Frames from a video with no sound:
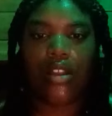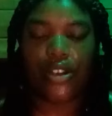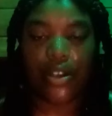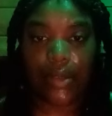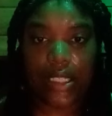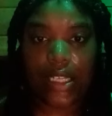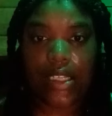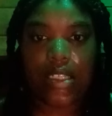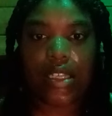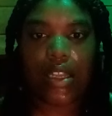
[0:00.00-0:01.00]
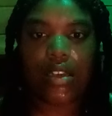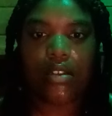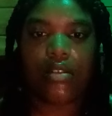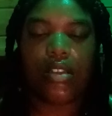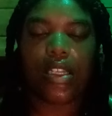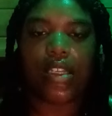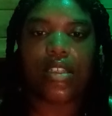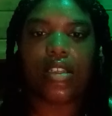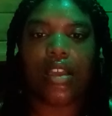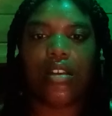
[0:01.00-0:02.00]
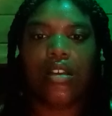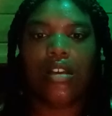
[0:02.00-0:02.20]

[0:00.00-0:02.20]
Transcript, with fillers: You know what the lady said? The lady said,